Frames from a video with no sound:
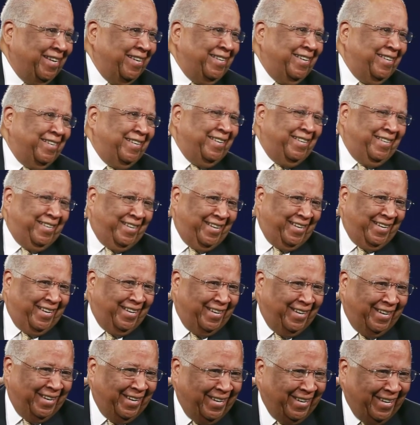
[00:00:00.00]

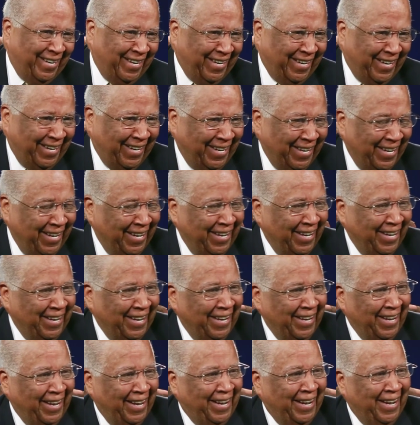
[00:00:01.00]

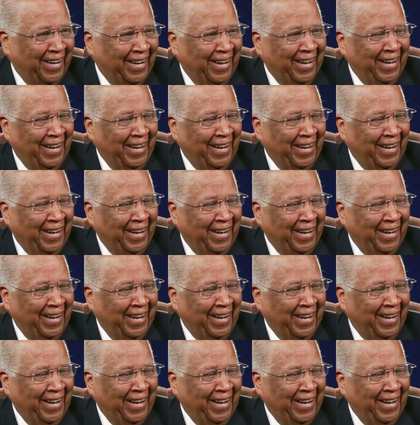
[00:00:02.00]
Nobody speaks.